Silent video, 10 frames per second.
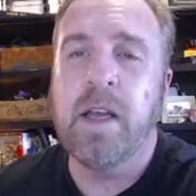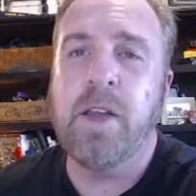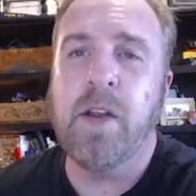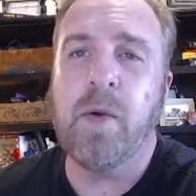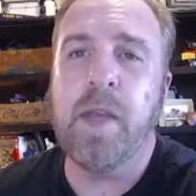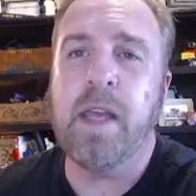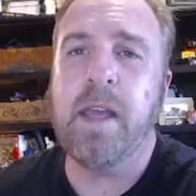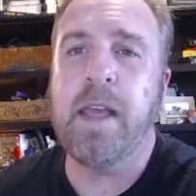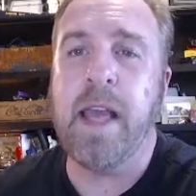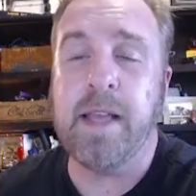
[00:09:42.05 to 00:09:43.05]

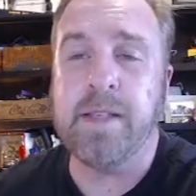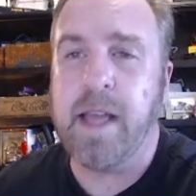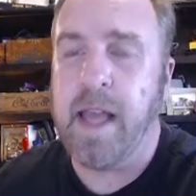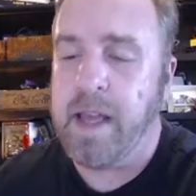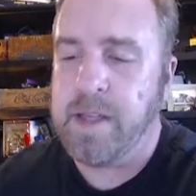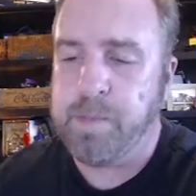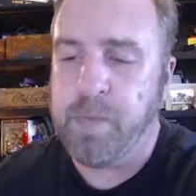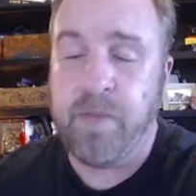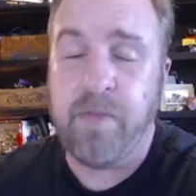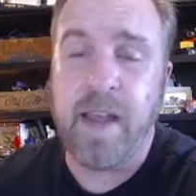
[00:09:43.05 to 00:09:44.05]
he has
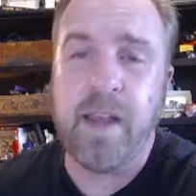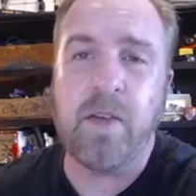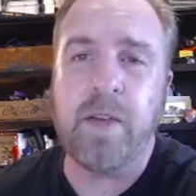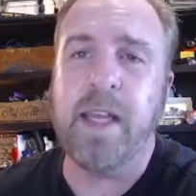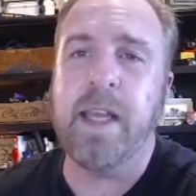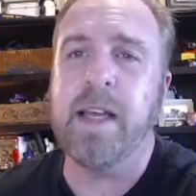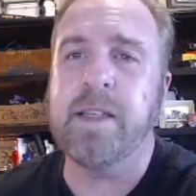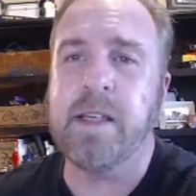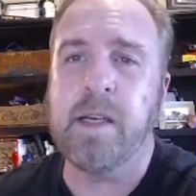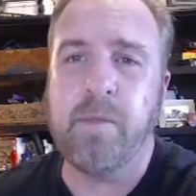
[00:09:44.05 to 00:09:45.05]
prevailed, he
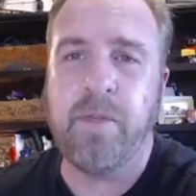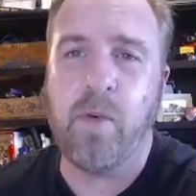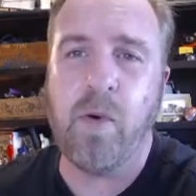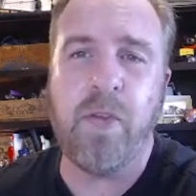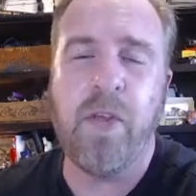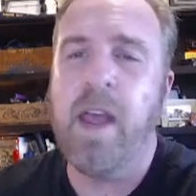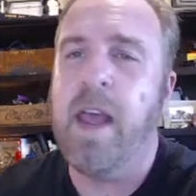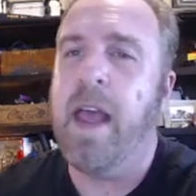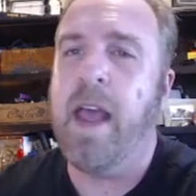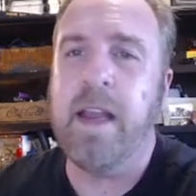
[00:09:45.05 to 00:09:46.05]
has come forth,
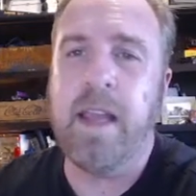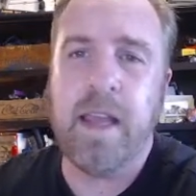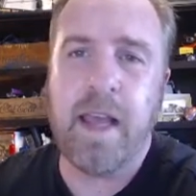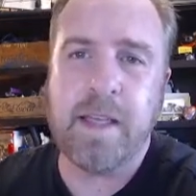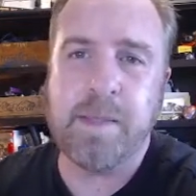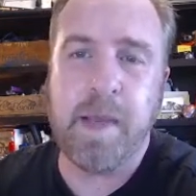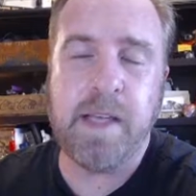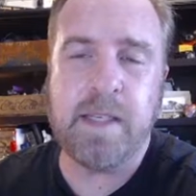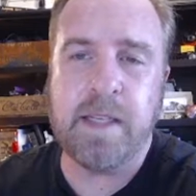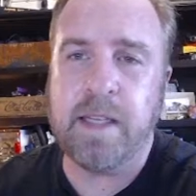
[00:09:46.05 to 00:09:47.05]
and he has
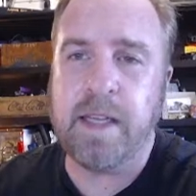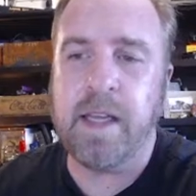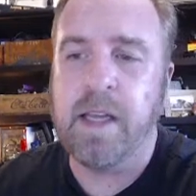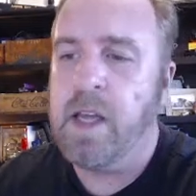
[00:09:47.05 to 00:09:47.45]
basically,